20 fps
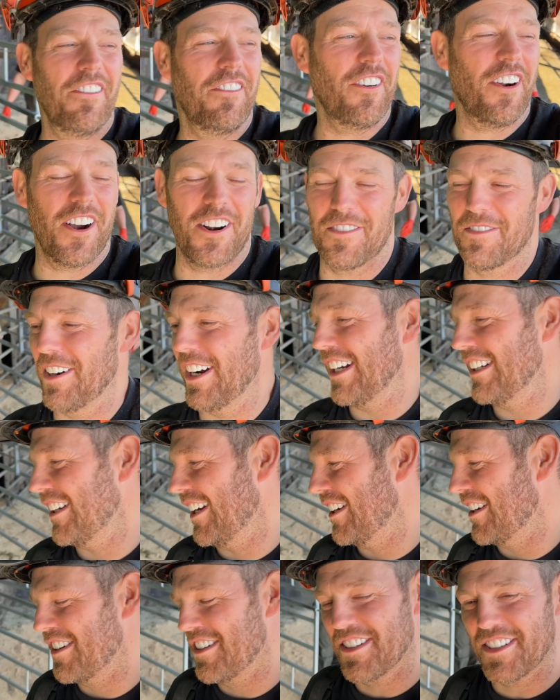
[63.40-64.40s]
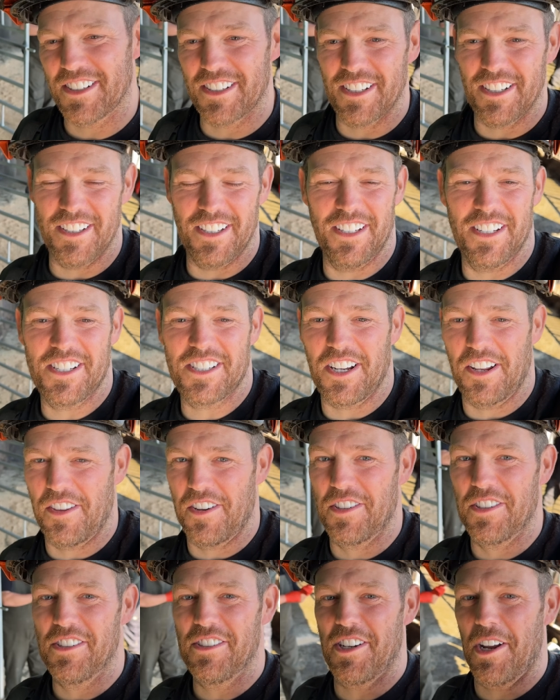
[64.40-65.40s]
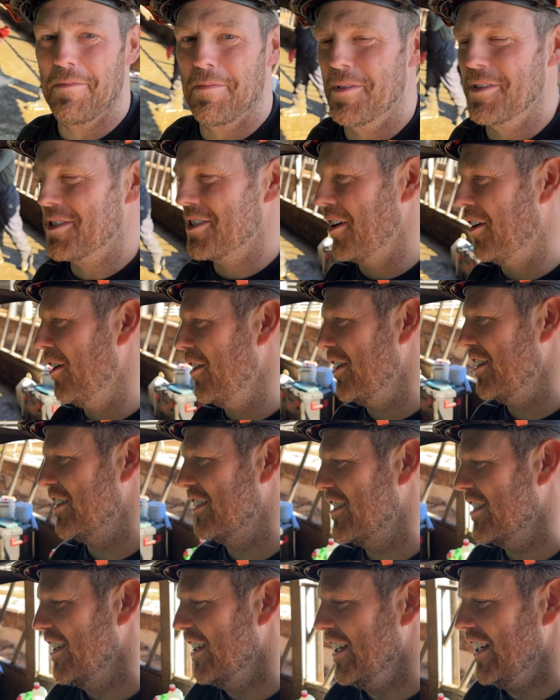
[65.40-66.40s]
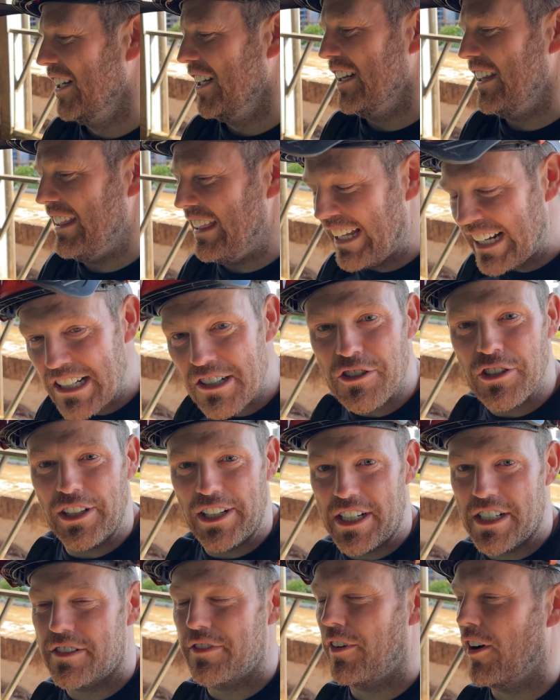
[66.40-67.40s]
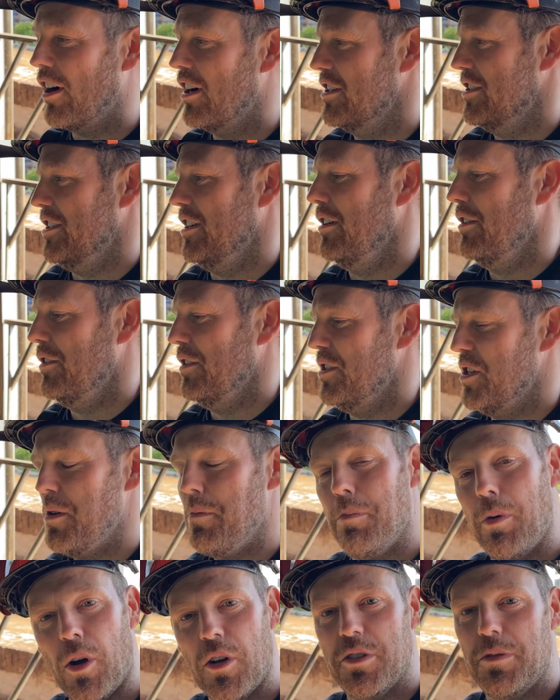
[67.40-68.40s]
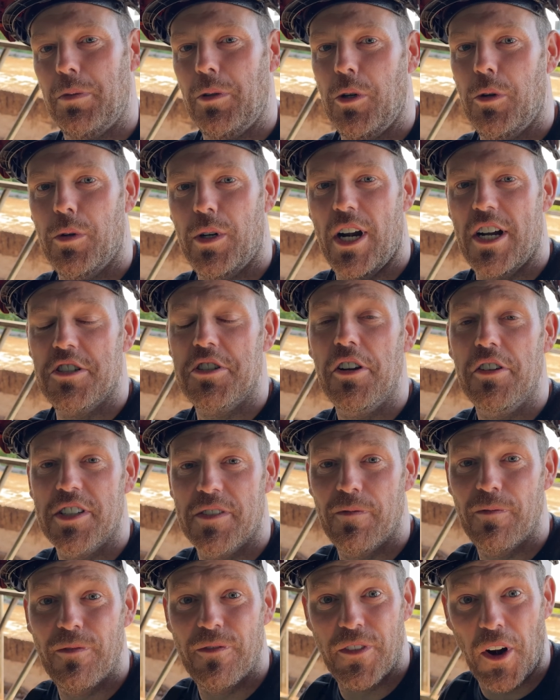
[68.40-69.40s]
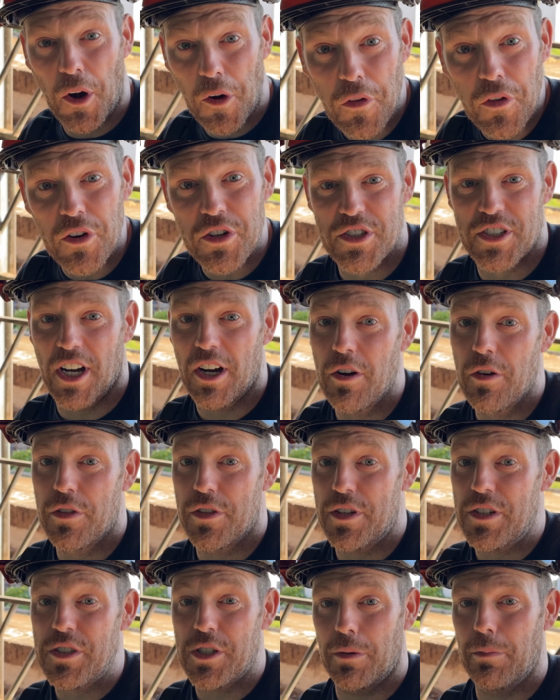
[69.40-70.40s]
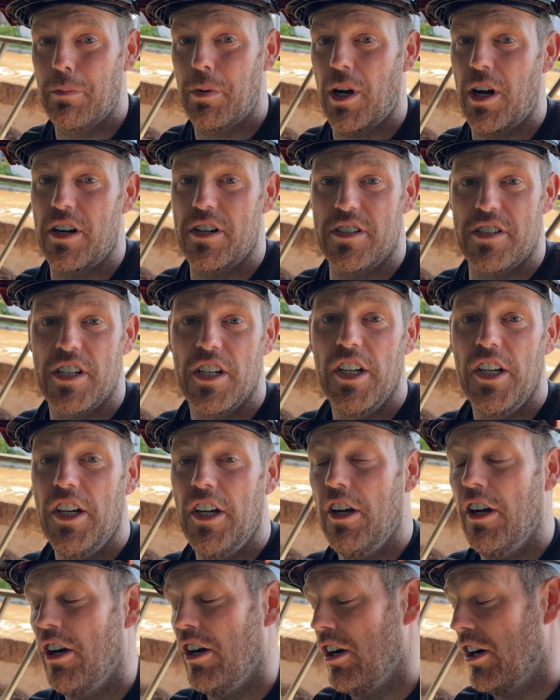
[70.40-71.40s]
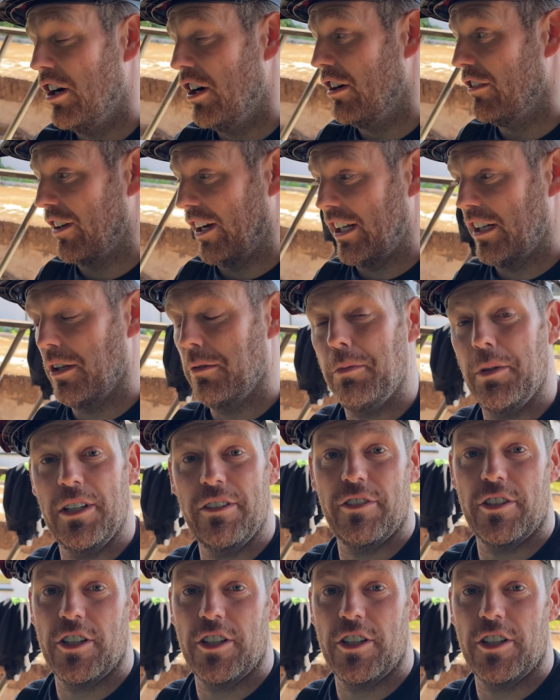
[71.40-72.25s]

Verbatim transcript: a farm right down the southern tip of Scotland. Literally as far south as you can possibly go. We're actually further south than some parts of England, believe it